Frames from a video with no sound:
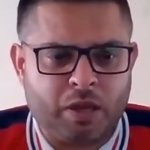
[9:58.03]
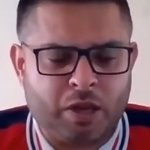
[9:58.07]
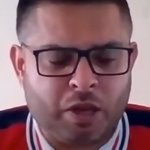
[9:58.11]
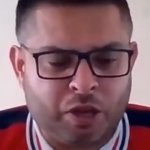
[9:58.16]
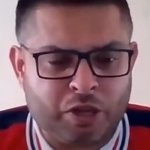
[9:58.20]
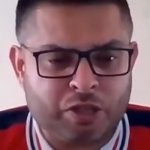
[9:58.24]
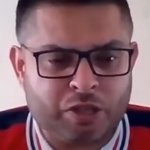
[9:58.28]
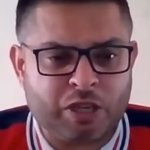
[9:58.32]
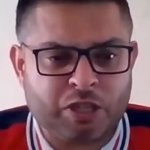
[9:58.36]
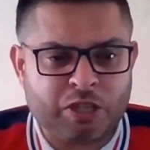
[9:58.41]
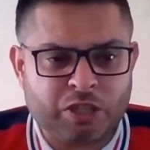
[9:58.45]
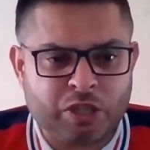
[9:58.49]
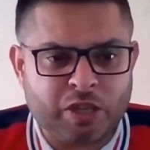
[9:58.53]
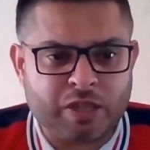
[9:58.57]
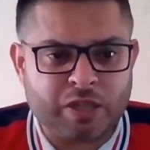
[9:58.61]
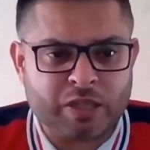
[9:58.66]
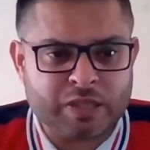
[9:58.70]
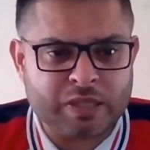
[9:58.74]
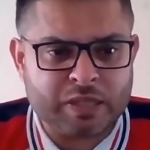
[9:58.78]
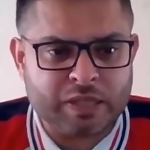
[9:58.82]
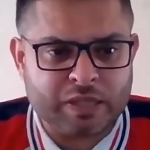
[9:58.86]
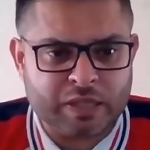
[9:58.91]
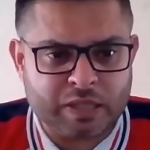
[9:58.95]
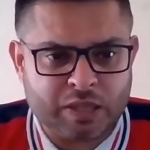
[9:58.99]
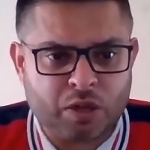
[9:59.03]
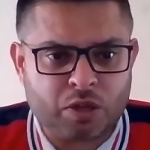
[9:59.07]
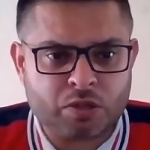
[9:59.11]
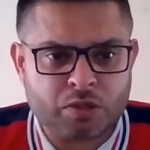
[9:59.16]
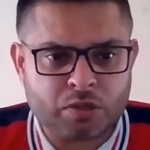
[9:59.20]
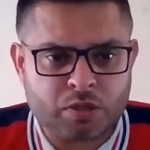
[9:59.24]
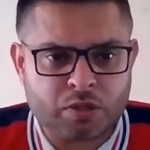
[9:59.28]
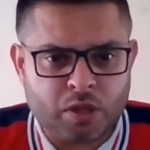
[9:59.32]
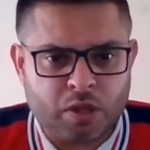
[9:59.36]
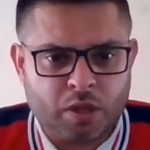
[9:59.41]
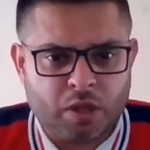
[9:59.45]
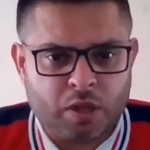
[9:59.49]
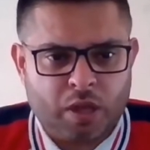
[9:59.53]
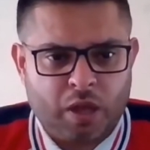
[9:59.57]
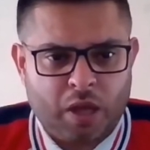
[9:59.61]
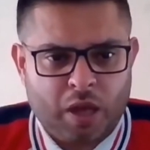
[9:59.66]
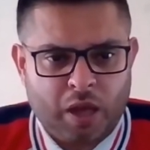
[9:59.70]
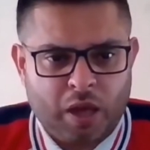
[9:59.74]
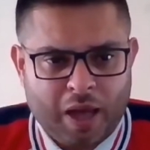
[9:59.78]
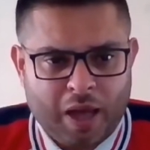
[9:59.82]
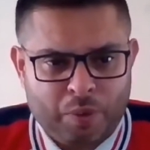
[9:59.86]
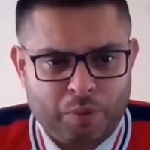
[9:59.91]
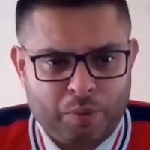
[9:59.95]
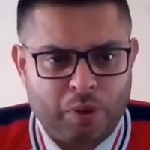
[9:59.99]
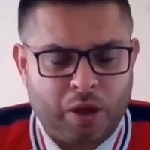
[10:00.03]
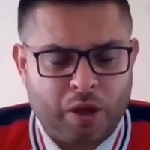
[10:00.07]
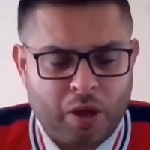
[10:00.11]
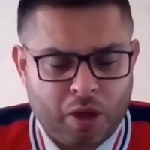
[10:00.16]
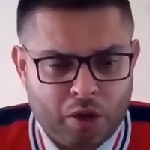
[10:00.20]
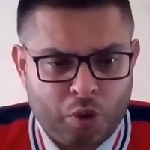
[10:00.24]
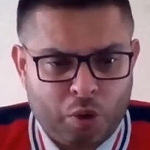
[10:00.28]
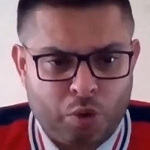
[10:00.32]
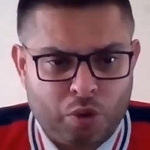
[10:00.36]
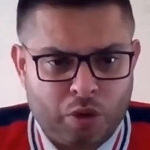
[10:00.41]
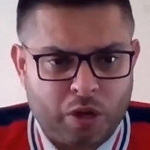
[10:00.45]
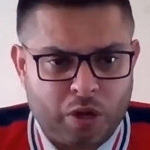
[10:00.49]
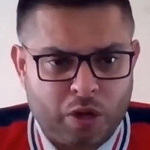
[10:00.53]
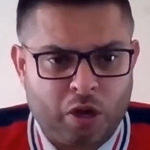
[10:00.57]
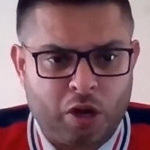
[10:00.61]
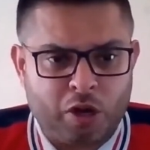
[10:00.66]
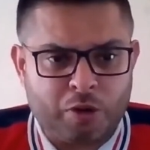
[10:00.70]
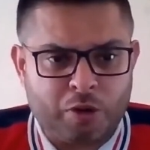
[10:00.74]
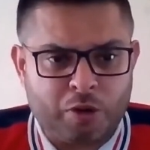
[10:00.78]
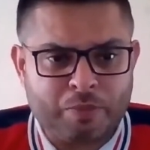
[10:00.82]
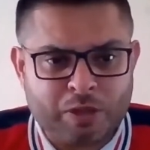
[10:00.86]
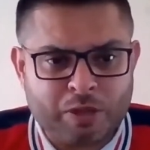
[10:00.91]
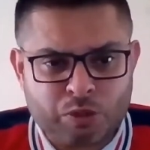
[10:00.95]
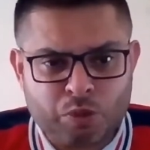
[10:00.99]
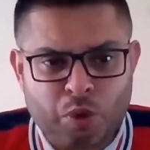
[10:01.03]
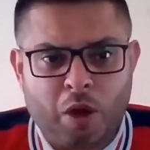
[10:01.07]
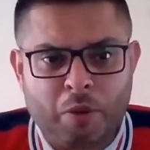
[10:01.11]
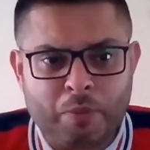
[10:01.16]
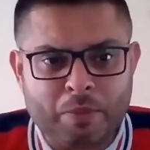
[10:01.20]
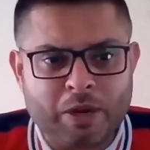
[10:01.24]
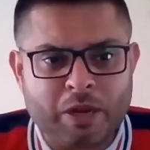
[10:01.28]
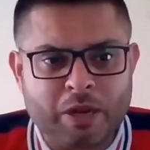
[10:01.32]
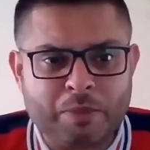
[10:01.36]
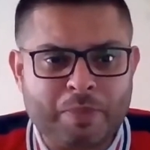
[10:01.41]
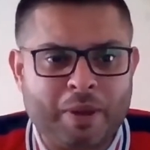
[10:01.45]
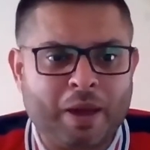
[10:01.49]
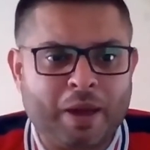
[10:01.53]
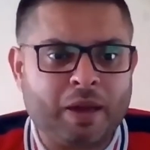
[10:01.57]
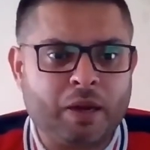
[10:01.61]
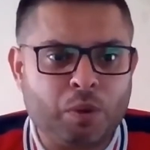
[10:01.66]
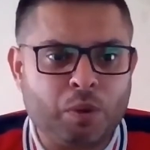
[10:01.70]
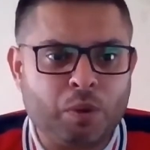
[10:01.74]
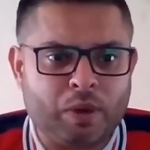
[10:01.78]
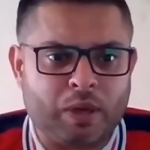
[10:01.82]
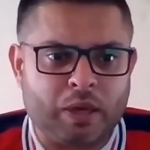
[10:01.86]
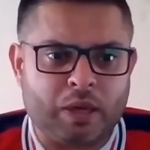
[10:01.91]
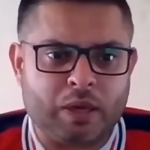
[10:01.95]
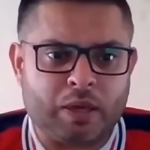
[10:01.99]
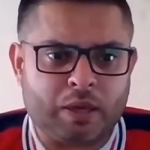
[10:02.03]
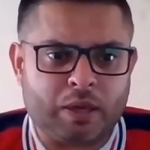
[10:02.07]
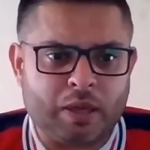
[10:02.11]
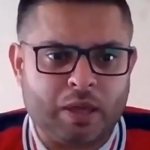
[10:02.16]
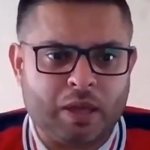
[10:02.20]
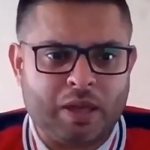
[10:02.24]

Congestion in the city costs our local economy £12 million a week.